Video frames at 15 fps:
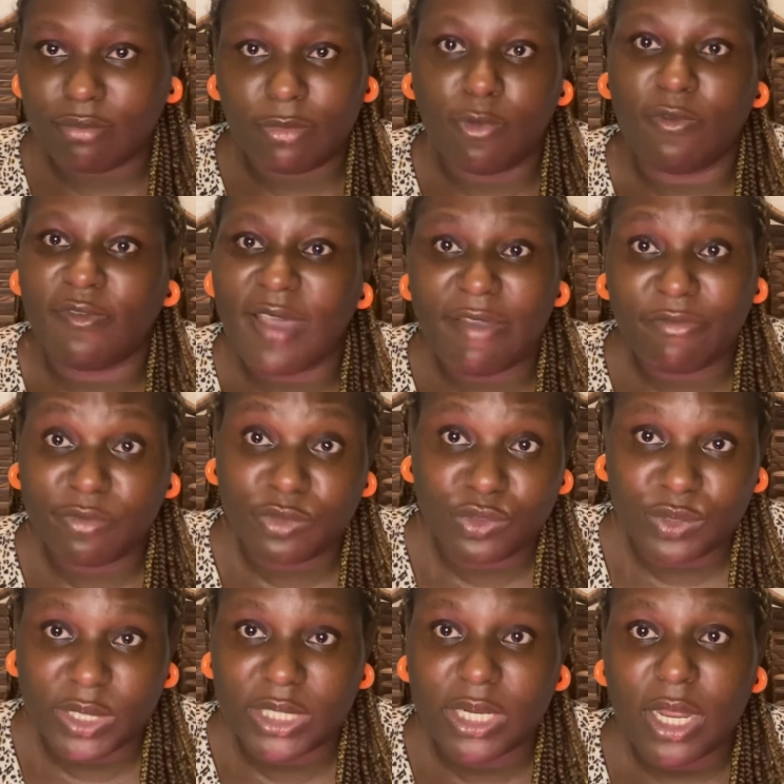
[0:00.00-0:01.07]
or
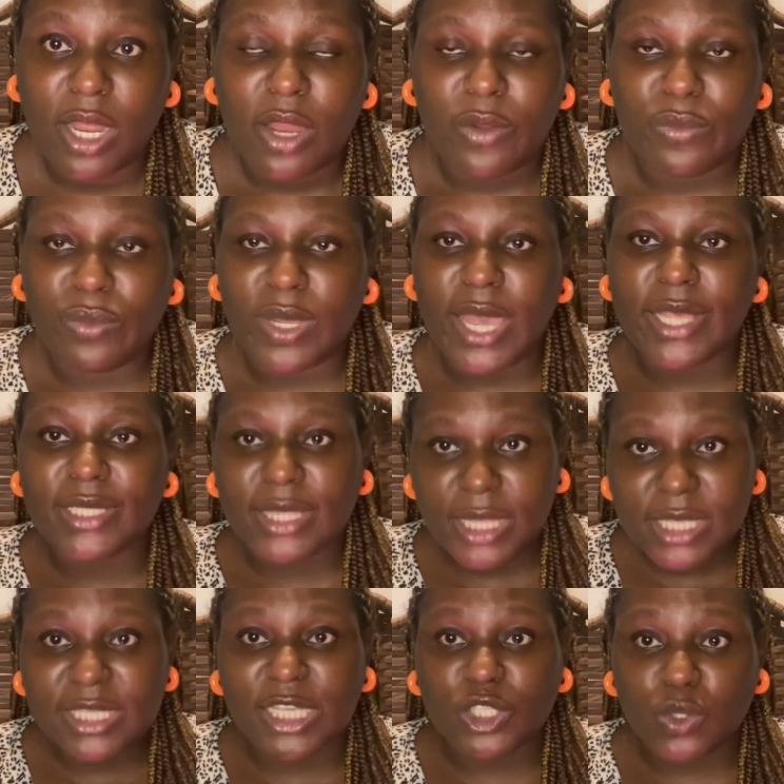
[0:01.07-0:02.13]
500 reais,
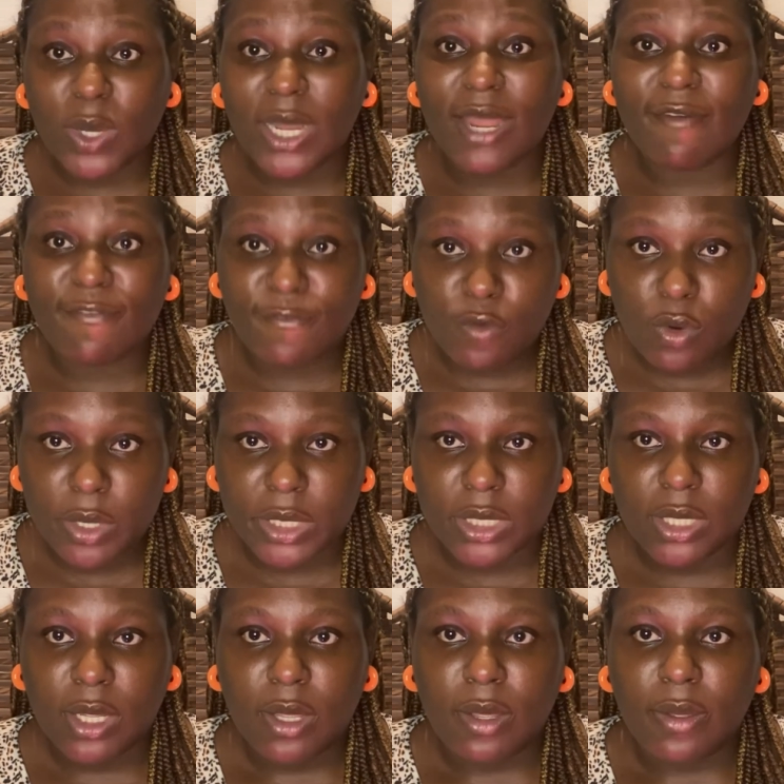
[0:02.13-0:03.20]
things that you can afford
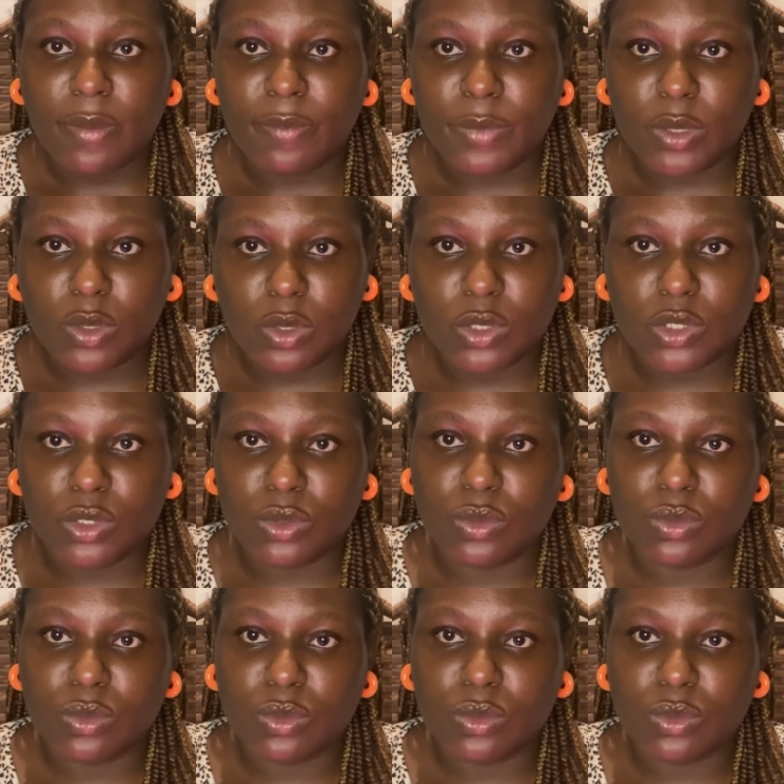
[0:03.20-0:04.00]
because